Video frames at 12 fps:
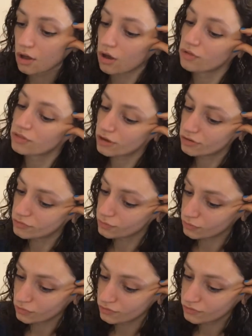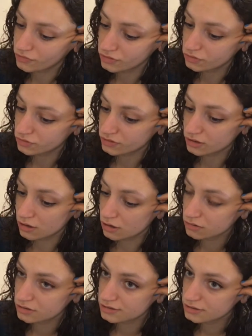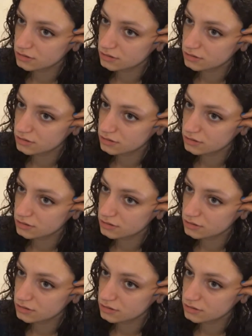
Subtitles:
On those wards, the doors are locked.